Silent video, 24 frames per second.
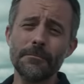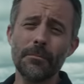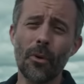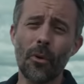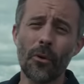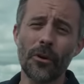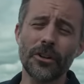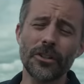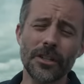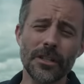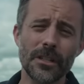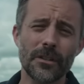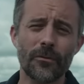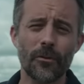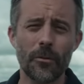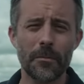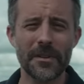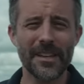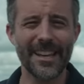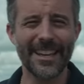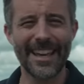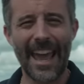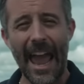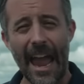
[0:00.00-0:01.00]
Porsches for
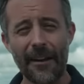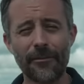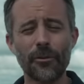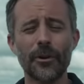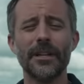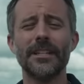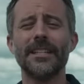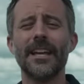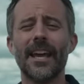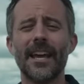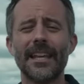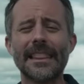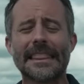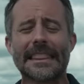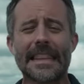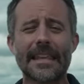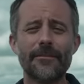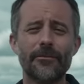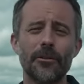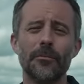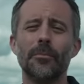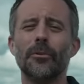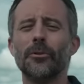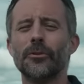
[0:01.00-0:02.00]
being everyday
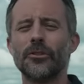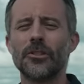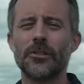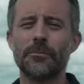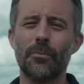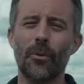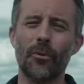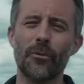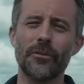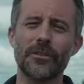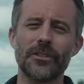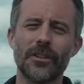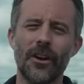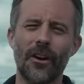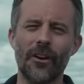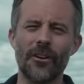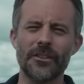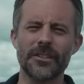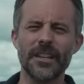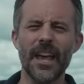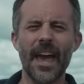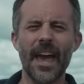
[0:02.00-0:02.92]
livable sports cars,